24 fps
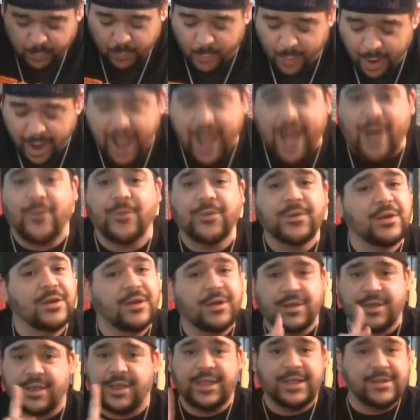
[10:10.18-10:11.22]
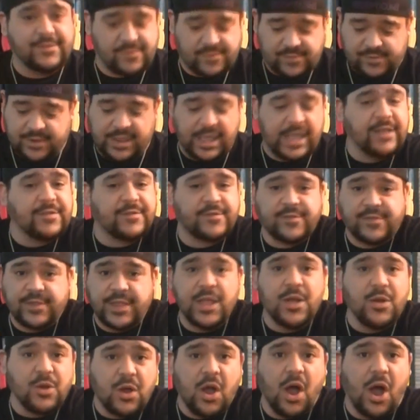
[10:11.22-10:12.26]
wow, look, it's it's
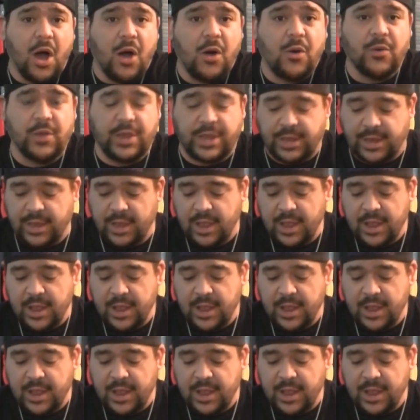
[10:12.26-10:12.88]
still going.